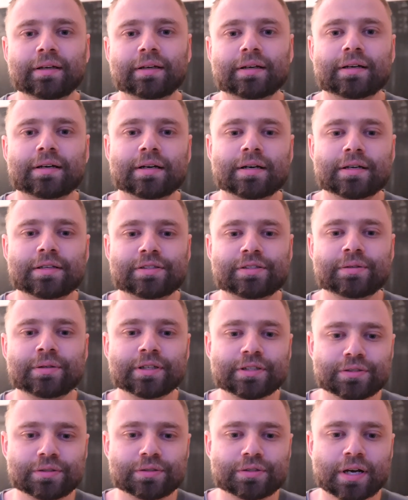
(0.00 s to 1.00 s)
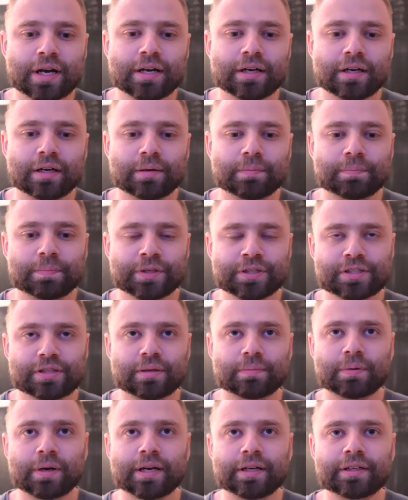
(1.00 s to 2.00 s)
as soon as you try to push
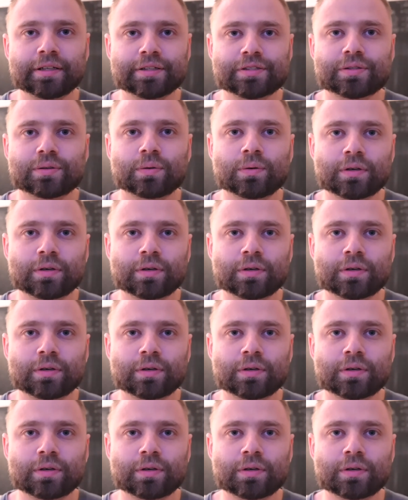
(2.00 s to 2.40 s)
the brightness